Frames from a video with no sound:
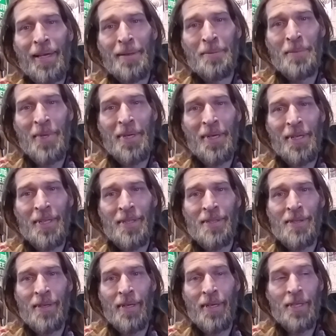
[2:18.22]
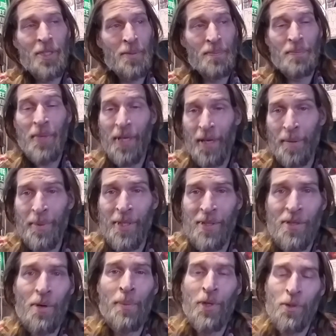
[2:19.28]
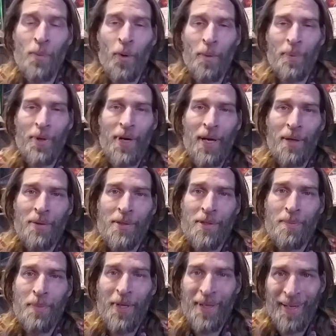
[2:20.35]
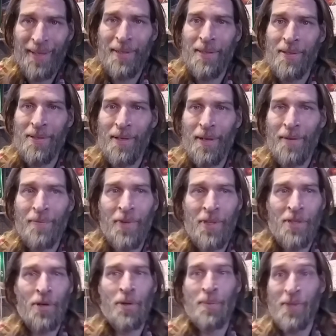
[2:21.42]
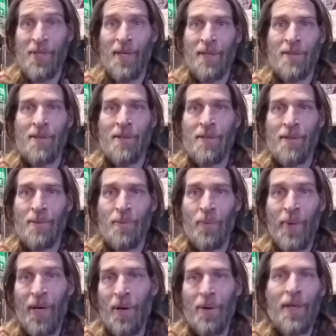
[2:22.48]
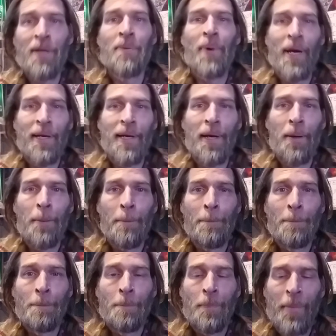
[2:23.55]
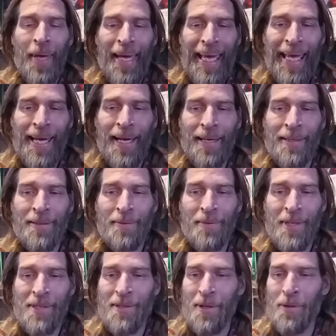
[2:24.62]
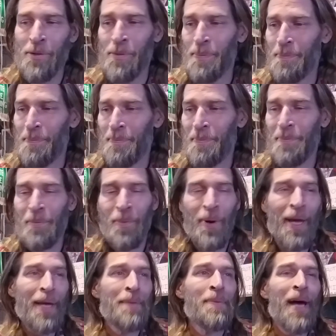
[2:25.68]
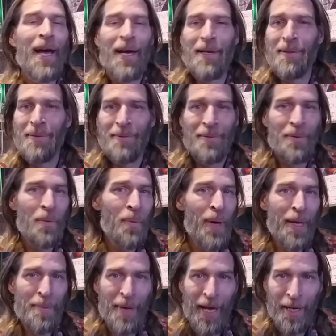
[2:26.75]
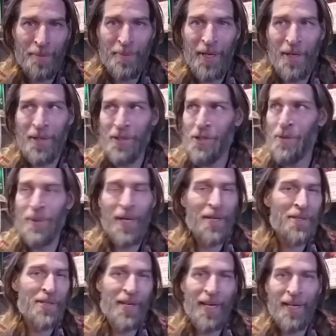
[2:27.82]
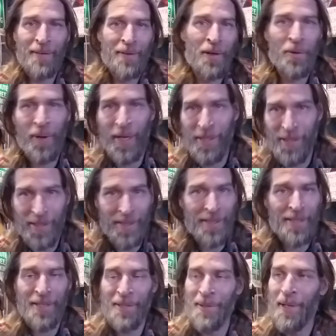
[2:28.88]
because it's becoming so much more pronounced because of the circumstances we are in right now. And this goes way back beyond 2008 and the crisis, and